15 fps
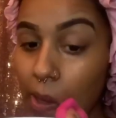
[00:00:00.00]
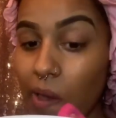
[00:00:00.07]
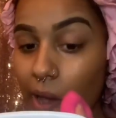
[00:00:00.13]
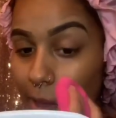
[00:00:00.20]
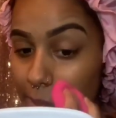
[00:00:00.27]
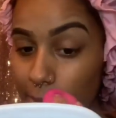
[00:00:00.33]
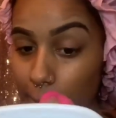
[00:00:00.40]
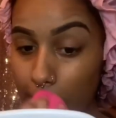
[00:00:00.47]

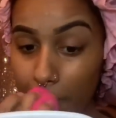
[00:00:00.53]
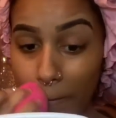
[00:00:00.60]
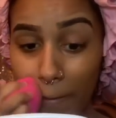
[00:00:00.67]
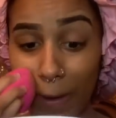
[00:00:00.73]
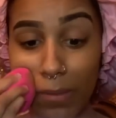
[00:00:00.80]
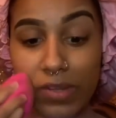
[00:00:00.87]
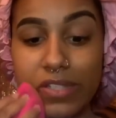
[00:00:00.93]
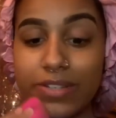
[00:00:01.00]
And then, you know, I
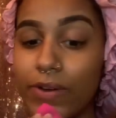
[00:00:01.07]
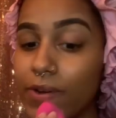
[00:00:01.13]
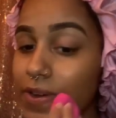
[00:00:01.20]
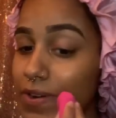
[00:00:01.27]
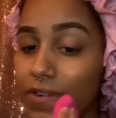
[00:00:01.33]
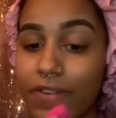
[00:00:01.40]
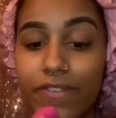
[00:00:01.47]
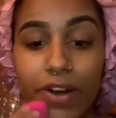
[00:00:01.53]
was
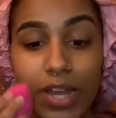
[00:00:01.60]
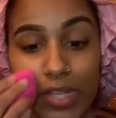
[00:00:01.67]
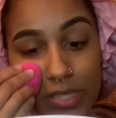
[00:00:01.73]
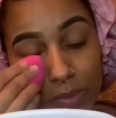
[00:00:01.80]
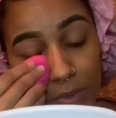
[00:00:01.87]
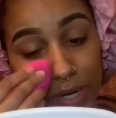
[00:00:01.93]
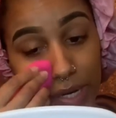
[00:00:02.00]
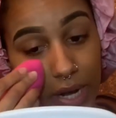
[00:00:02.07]
going crazy
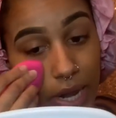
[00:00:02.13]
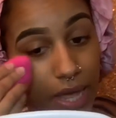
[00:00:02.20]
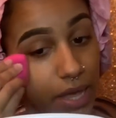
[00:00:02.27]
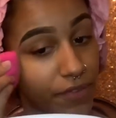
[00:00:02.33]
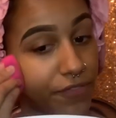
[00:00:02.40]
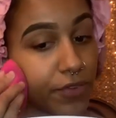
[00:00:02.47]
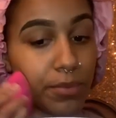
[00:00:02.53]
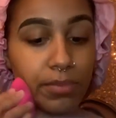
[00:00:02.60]
with it,
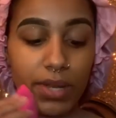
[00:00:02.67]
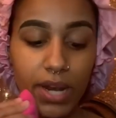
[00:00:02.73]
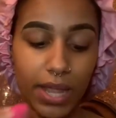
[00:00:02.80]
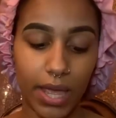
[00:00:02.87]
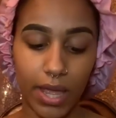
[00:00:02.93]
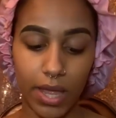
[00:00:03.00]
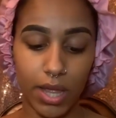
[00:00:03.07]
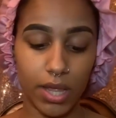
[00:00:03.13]
like, feel me,
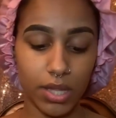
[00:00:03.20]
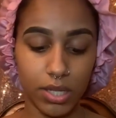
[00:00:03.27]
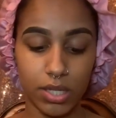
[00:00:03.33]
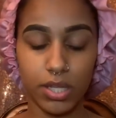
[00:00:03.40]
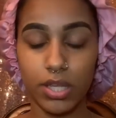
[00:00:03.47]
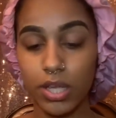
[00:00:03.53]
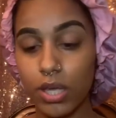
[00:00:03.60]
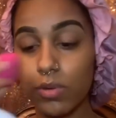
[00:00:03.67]
like,
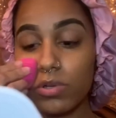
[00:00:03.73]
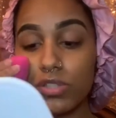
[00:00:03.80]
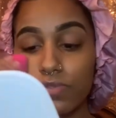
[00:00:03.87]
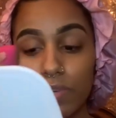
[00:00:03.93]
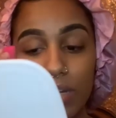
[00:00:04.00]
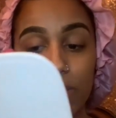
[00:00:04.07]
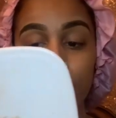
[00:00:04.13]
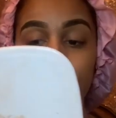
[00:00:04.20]
he was
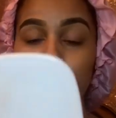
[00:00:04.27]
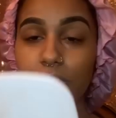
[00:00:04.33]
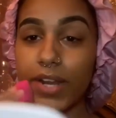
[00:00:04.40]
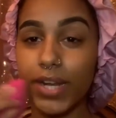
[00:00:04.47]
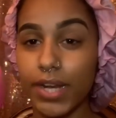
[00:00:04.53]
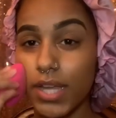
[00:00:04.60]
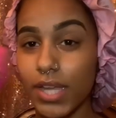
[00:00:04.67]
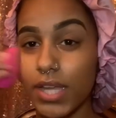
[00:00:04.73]
really
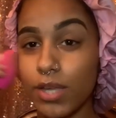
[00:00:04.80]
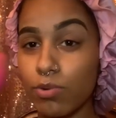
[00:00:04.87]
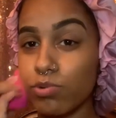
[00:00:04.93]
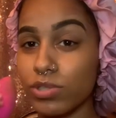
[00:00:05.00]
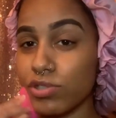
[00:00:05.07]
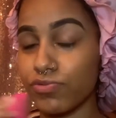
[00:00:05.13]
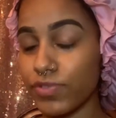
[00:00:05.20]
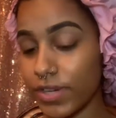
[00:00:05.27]
feeling it. He
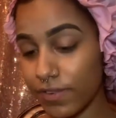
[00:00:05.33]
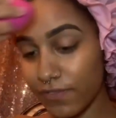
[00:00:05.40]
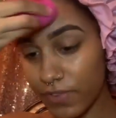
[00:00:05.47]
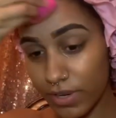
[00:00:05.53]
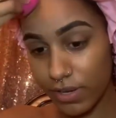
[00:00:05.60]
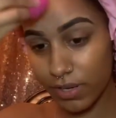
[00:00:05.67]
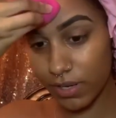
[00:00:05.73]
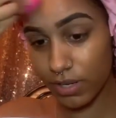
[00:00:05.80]
was really
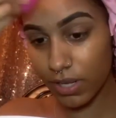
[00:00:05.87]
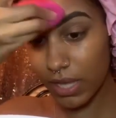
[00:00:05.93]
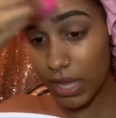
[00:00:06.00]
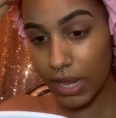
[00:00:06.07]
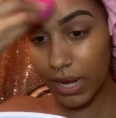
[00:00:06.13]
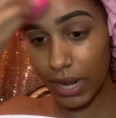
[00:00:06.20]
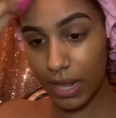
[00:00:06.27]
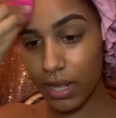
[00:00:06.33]
feeling it.
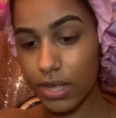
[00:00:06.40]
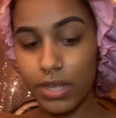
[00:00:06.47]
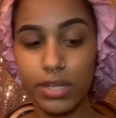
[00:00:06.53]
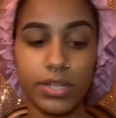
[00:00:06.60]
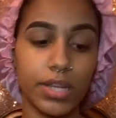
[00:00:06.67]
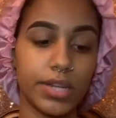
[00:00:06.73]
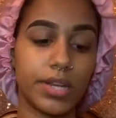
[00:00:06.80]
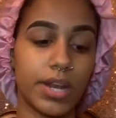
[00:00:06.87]
Like, he
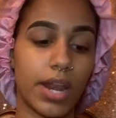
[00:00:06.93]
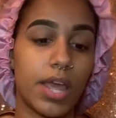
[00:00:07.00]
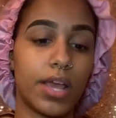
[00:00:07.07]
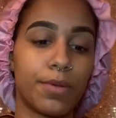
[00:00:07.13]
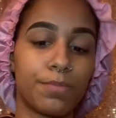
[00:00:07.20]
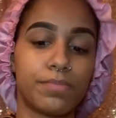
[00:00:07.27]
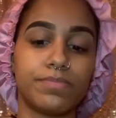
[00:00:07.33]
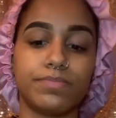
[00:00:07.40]
nutted,
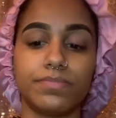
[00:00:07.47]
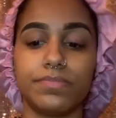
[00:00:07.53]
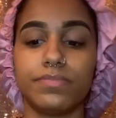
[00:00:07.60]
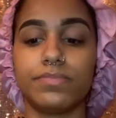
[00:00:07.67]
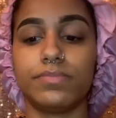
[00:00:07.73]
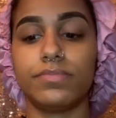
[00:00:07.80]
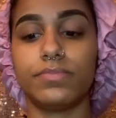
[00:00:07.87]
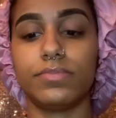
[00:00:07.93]
like,
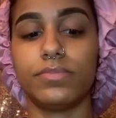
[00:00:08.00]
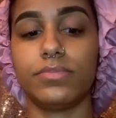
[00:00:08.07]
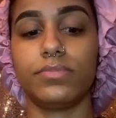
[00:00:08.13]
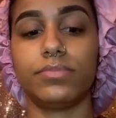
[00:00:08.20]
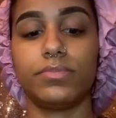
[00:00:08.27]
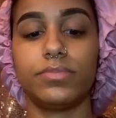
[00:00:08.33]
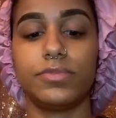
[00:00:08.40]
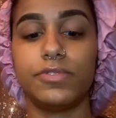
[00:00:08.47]

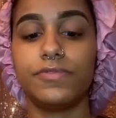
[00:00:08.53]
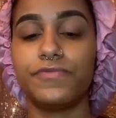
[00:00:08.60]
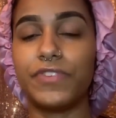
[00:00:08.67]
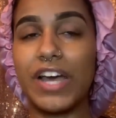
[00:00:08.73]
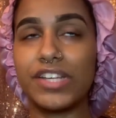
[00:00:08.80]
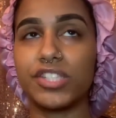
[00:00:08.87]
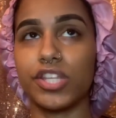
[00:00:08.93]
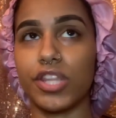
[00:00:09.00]

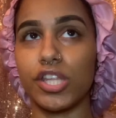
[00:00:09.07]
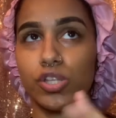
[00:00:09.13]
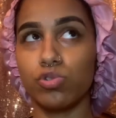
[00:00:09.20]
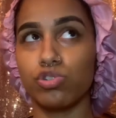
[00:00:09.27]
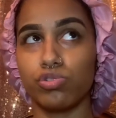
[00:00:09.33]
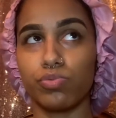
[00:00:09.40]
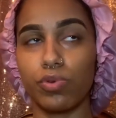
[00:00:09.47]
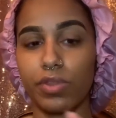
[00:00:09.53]
faster than
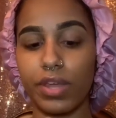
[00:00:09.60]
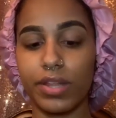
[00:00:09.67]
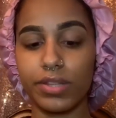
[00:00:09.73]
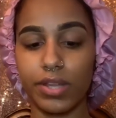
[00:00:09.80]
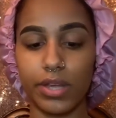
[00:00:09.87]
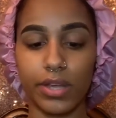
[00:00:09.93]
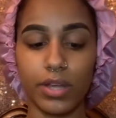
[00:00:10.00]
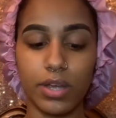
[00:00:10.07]
usual that
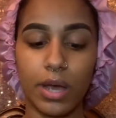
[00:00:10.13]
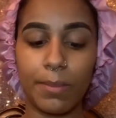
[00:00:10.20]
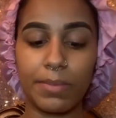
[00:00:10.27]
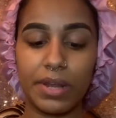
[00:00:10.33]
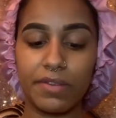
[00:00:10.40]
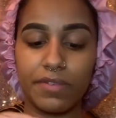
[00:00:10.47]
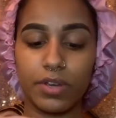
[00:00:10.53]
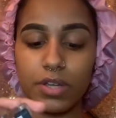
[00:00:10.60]
day. I'm
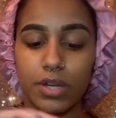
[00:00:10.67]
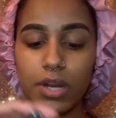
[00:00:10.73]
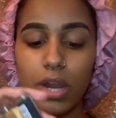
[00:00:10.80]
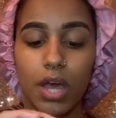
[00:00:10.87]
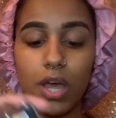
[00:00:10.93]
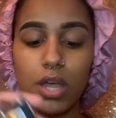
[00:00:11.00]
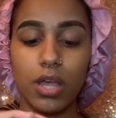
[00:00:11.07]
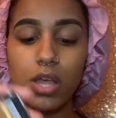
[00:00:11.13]
not even gonna
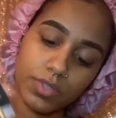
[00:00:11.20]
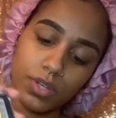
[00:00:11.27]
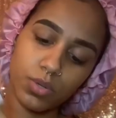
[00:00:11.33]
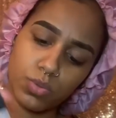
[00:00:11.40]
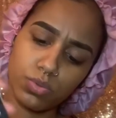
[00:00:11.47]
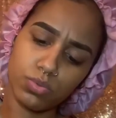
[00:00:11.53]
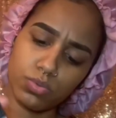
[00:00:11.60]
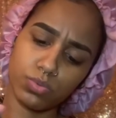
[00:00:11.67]
lie.
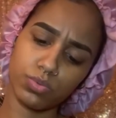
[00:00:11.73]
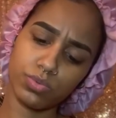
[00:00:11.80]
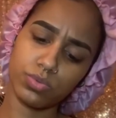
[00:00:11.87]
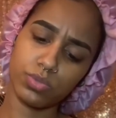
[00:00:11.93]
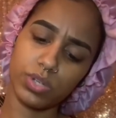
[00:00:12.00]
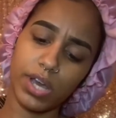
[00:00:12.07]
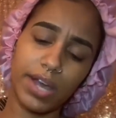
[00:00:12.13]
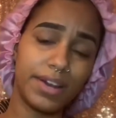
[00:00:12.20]
Ooh,
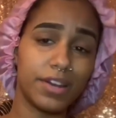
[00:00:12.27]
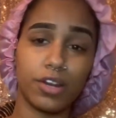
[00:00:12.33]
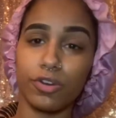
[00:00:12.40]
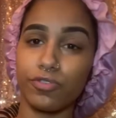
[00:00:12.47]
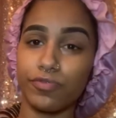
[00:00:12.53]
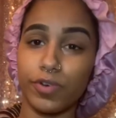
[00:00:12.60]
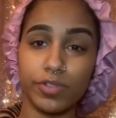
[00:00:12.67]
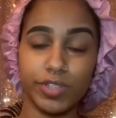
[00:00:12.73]
I need a new
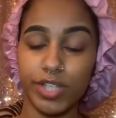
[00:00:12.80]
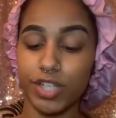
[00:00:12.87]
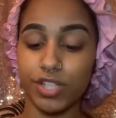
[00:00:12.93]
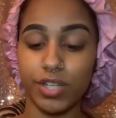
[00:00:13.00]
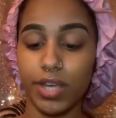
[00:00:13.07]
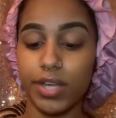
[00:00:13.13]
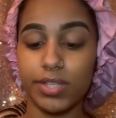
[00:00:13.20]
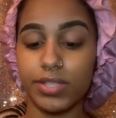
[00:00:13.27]
foundation
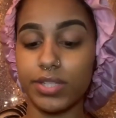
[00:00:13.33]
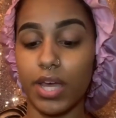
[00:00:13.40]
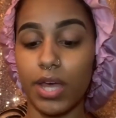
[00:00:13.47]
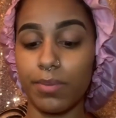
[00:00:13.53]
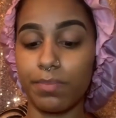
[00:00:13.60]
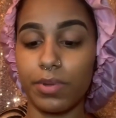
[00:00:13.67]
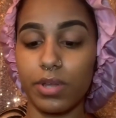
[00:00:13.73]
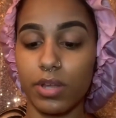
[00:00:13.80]
ASAP.
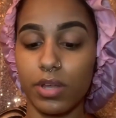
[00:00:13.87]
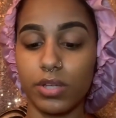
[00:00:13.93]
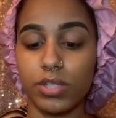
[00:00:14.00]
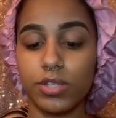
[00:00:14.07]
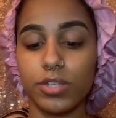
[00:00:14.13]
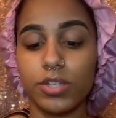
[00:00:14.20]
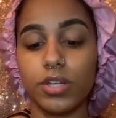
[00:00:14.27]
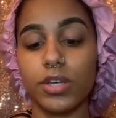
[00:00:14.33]

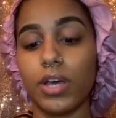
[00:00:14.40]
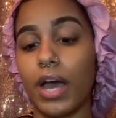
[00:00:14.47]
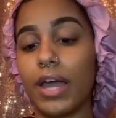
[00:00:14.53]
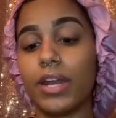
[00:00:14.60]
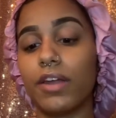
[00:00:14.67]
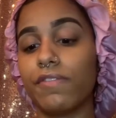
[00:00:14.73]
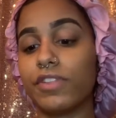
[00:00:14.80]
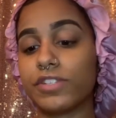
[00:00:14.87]
I
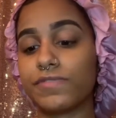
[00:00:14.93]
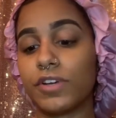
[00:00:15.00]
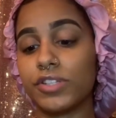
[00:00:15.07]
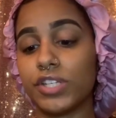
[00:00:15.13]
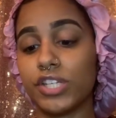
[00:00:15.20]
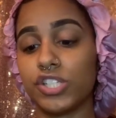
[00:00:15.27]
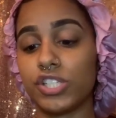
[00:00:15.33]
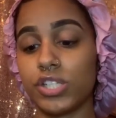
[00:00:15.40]
love this
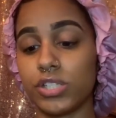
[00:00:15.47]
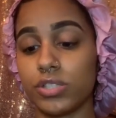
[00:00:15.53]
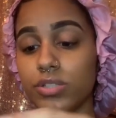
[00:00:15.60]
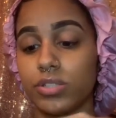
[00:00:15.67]
foundation.